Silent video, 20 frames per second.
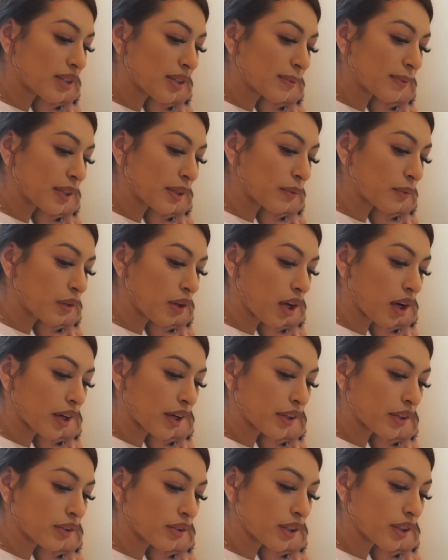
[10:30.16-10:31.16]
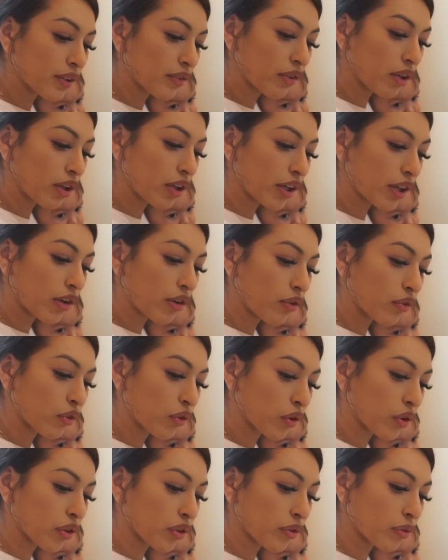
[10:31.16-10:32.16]
something wrong and you didn't even look
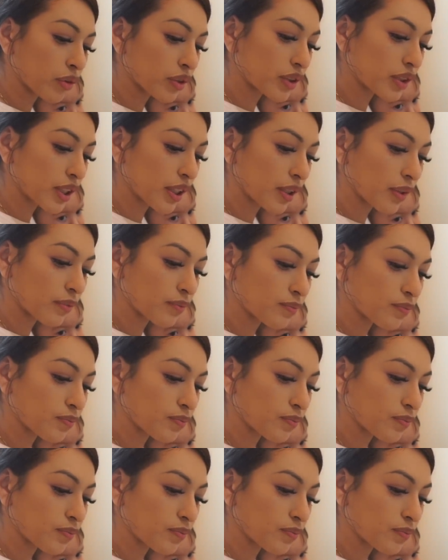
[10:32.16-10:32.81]
over the receipt.